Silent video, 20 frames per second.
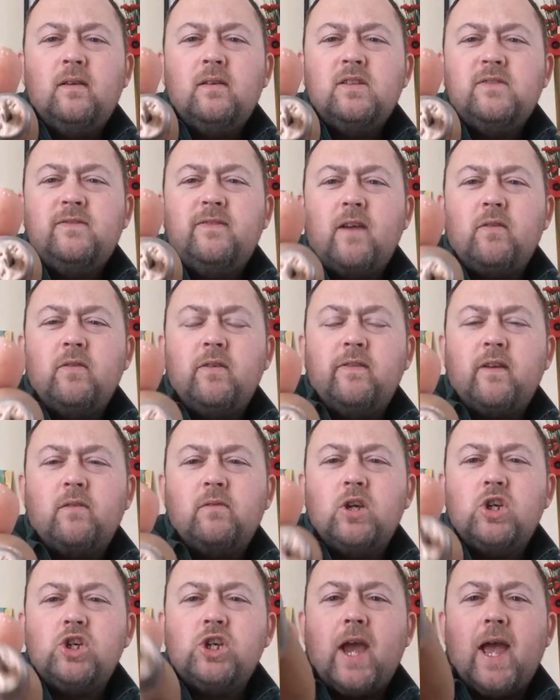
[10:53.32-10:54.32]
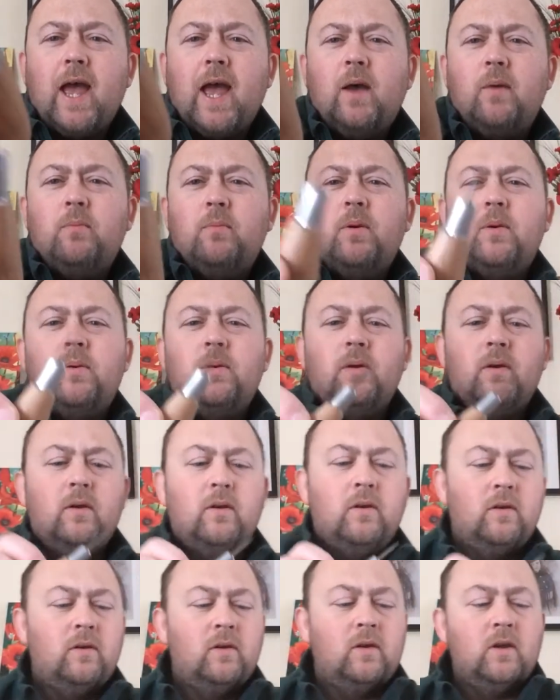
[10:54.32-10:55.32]
It's very, very sharp.
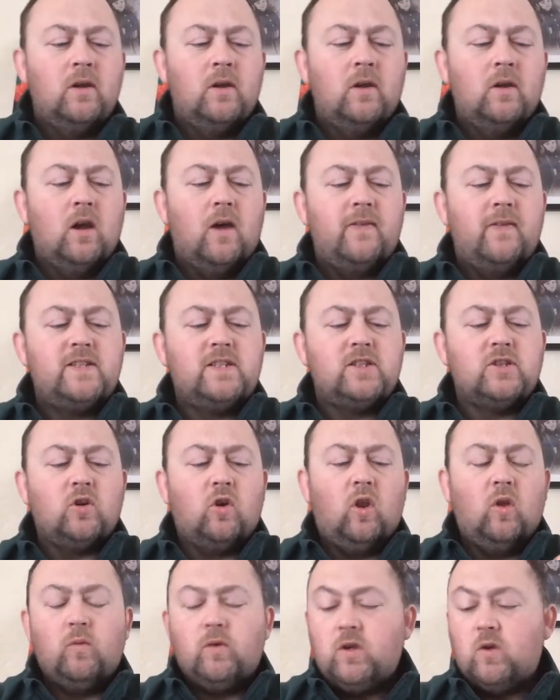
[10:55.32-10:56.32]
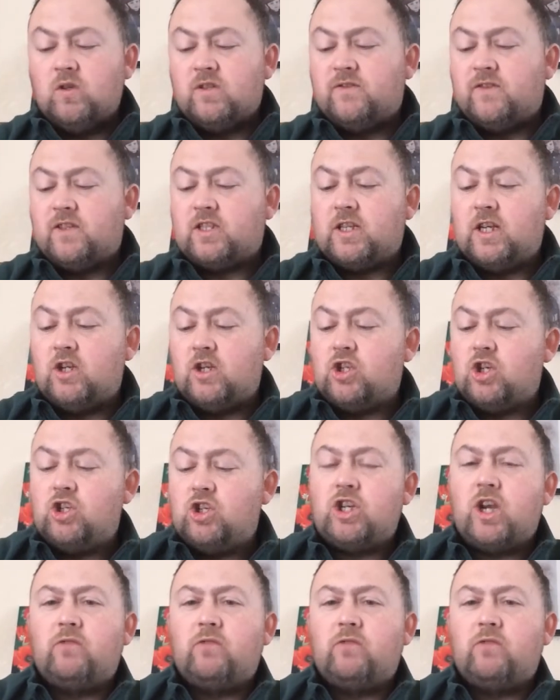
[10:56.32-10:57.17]
And this is an awl we use for stitching.